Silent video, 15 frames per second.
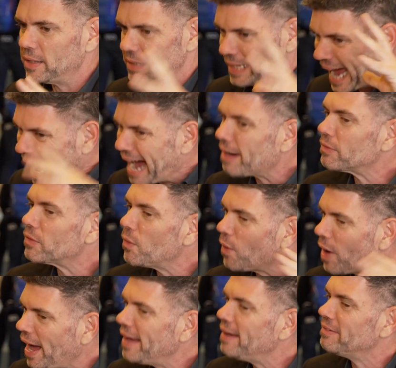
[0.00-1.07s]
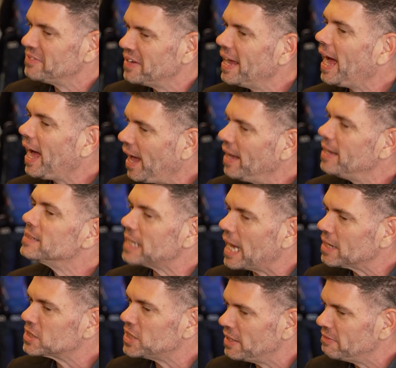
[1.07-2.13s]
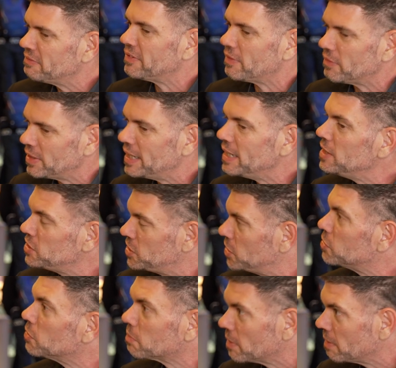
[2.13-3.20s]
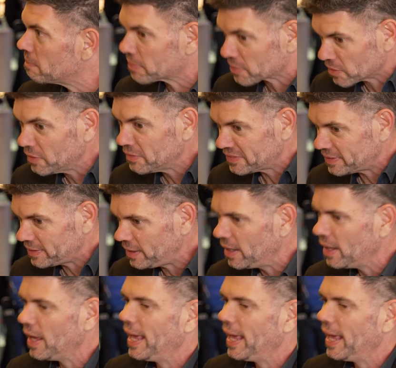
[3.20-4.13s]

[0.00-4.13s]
the ROI of AI is actually very easy to be proven